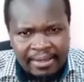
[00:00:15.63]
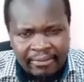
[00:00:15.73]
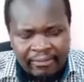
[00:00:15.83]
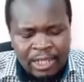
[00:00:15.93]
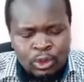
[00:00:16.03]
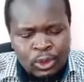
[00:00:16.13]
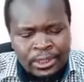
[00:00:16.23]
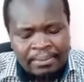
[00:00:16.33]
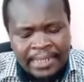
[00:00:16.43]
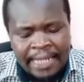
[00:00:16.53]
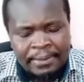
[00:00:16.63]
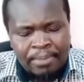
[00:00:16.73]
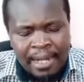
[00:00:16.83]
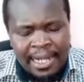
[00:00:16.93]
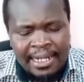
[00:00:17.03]
That was sometimes
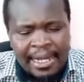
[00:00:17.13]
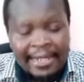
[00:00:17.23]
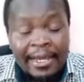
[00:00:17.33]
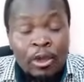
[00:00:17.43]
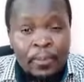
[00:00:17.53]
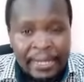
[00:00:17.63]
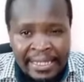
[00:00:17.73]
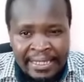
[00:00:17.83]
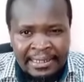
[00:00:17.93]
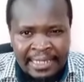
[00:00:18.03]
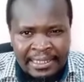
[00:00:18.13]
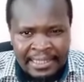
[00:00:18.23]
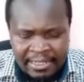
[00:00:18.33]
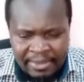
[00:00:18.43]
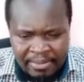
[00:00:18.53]
back, and I hope Kenyans can
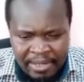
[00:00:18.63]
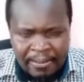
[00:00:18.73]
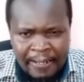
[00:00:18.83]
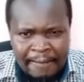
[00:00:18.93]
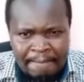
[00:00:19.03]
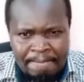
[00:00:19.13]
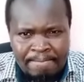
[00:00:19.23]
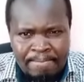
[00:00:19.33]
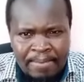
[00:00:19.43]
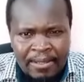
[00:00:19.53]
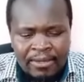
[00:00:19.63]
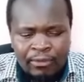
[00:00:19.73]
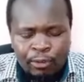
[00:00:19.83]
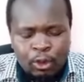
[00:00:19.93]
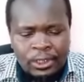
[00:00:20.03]
still remember
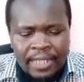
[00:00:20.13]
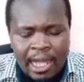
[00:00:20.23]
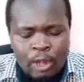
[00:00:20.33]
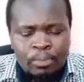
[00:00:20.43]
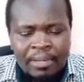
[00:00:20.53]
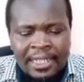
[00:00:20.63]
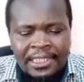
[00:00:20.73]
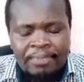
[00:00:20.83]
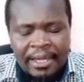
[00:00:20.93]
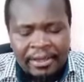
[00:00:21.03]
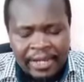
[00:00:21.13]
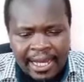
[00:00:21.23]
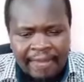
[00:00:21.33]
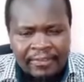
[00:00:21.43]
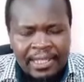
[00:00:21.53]
those outbursts by
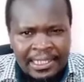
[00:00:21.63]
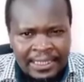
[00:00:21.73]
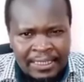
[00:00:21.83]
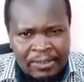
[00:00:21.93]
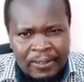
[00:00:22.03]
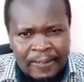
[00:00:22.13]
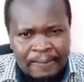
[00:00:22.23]
Rigathi Gachagua.